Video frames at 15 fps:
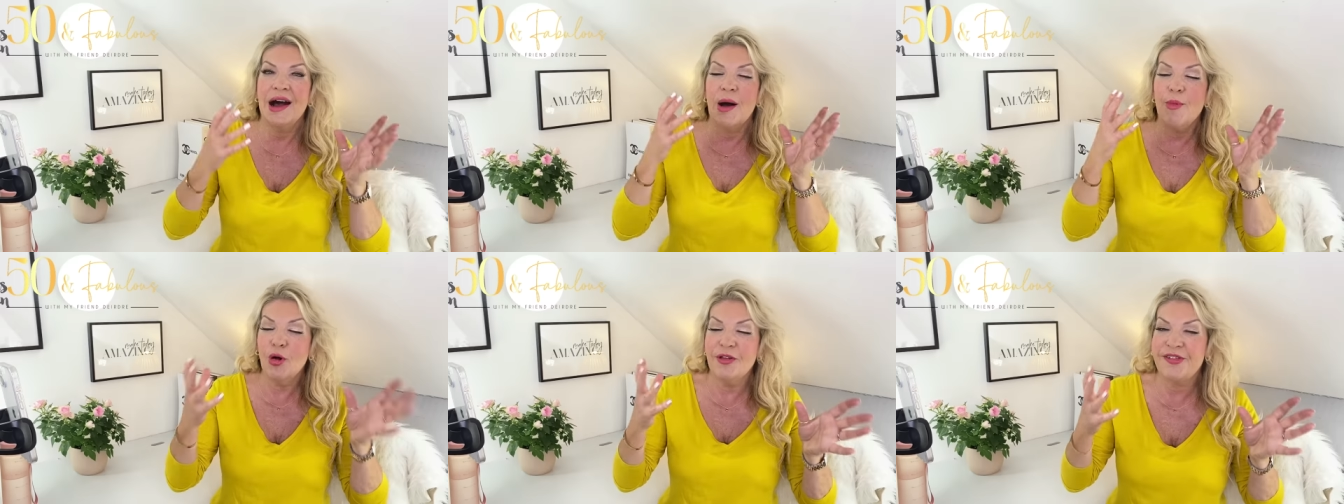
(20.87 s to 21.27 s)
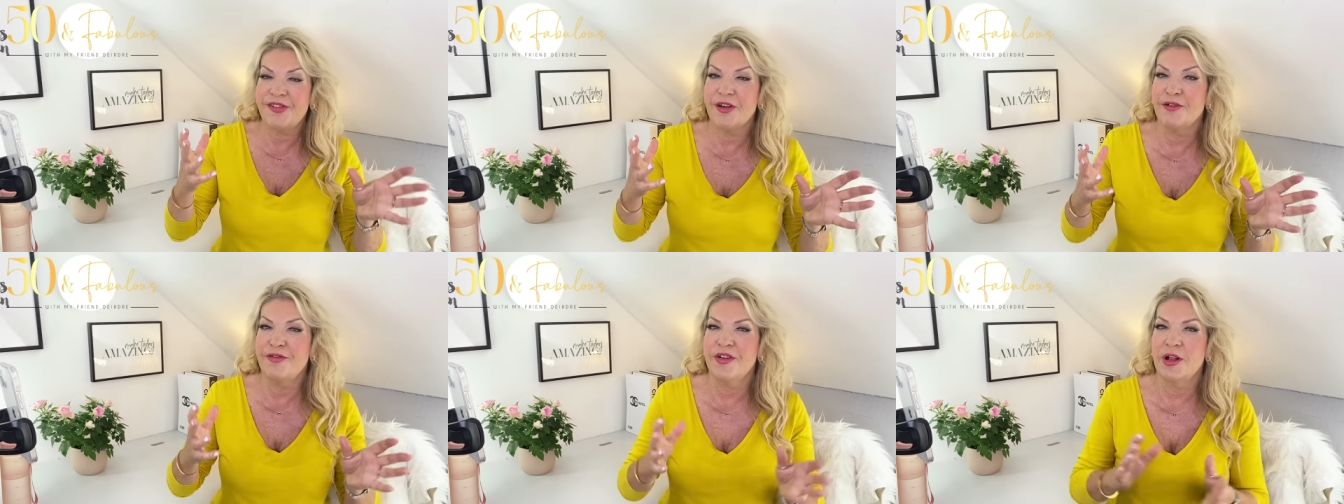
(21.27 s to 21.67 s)
I'm
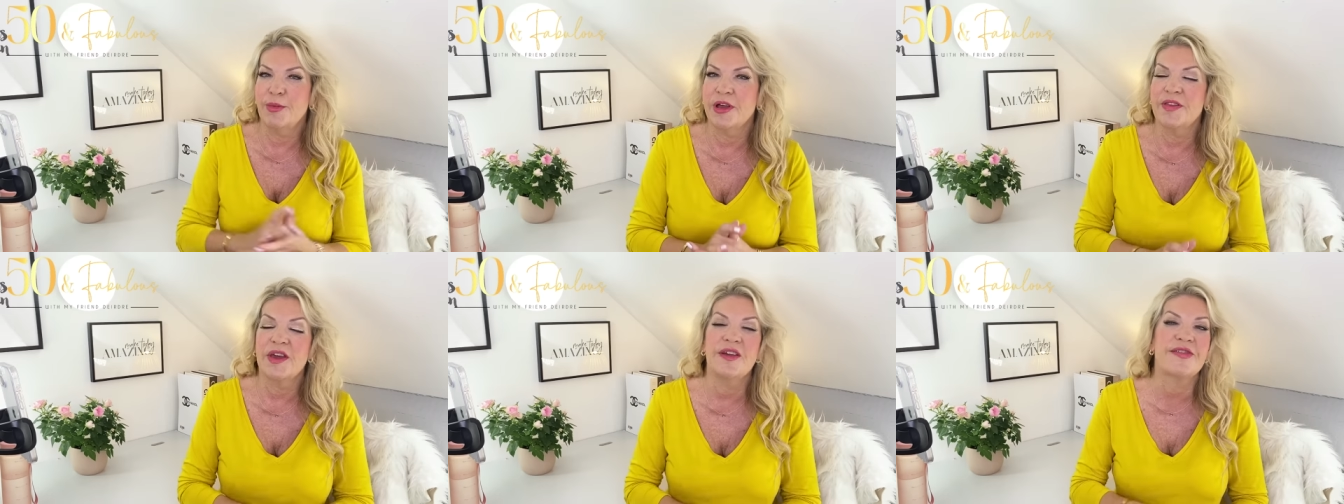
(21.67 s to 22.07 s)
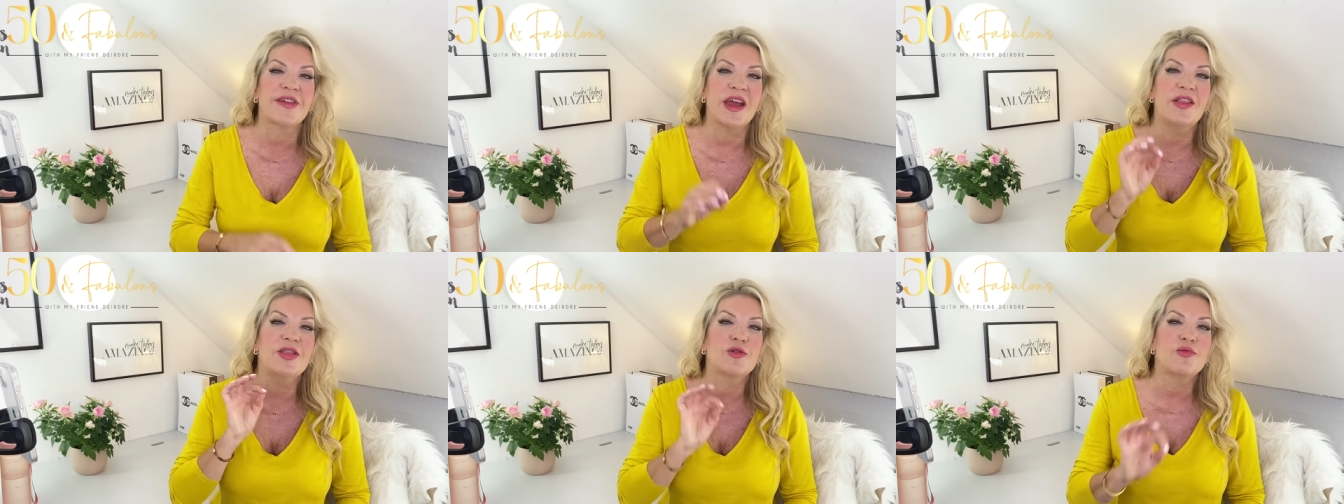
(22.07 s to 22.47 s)
also filming this
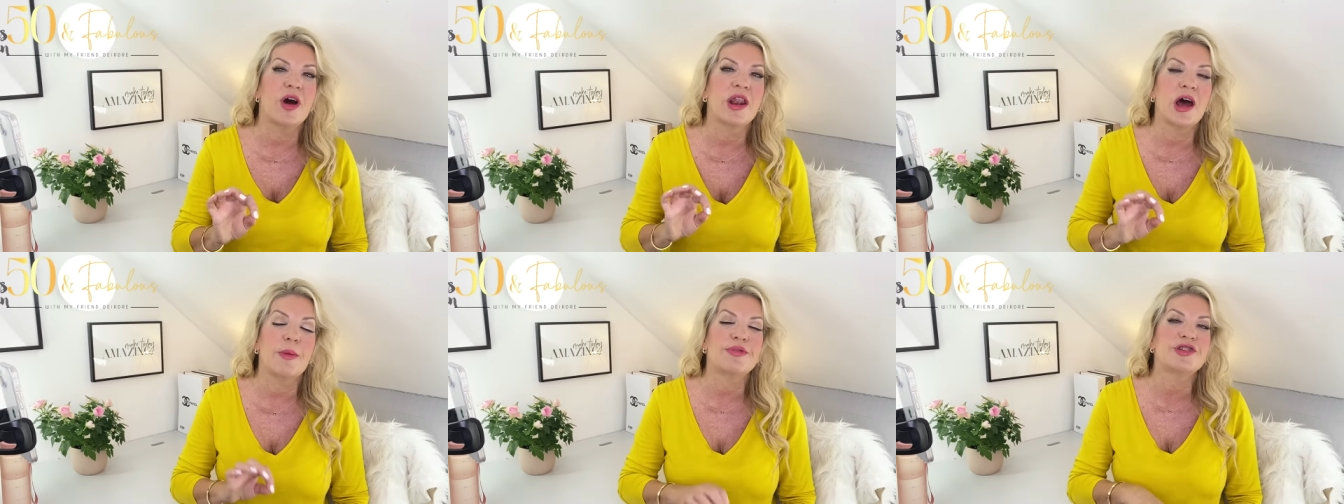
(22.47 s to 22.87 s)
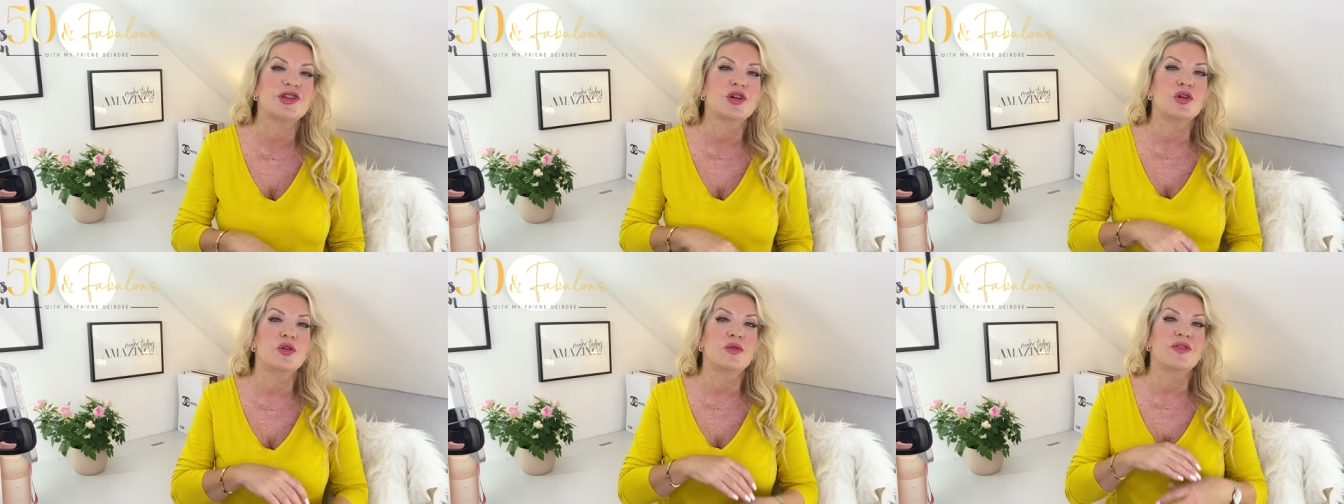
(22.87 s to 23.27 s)
in the run-up
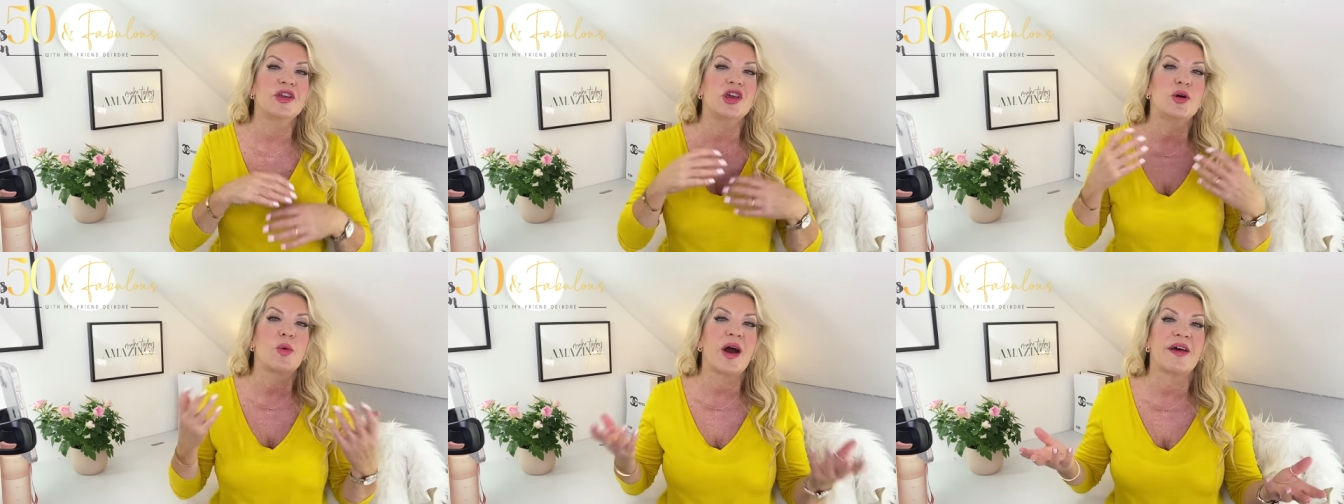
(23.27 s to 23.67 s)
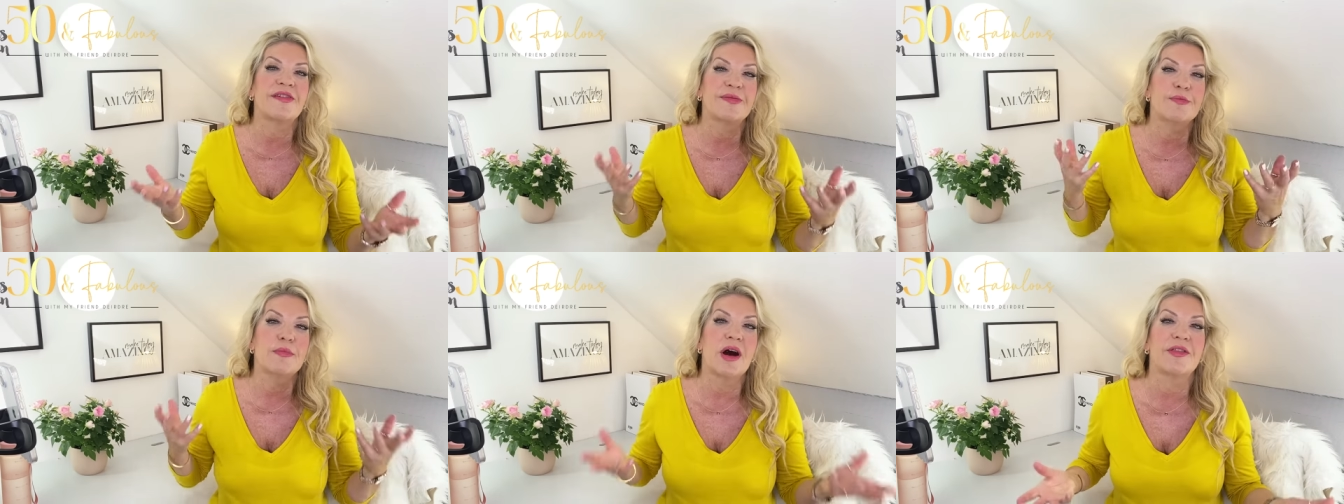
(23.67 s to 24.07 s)
to the U
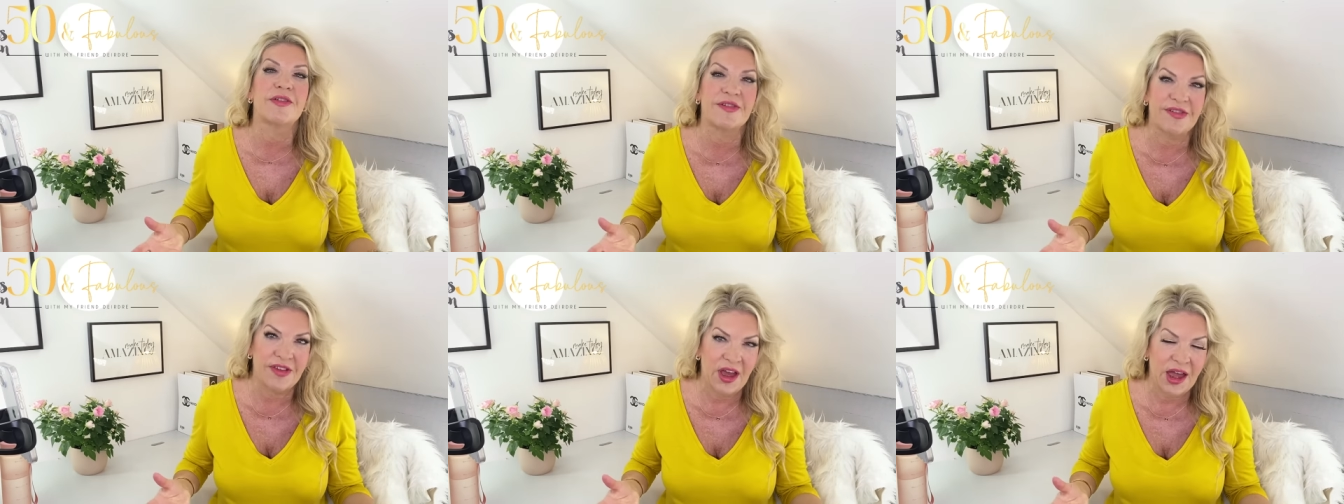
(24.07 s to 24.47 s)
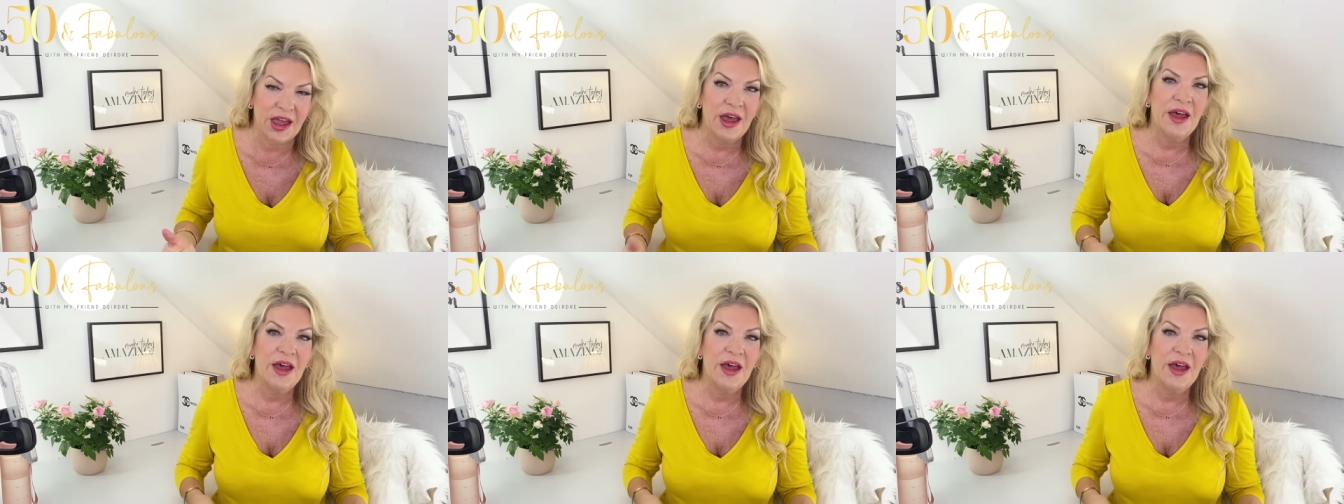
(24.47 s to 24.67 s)
S Mother's Day,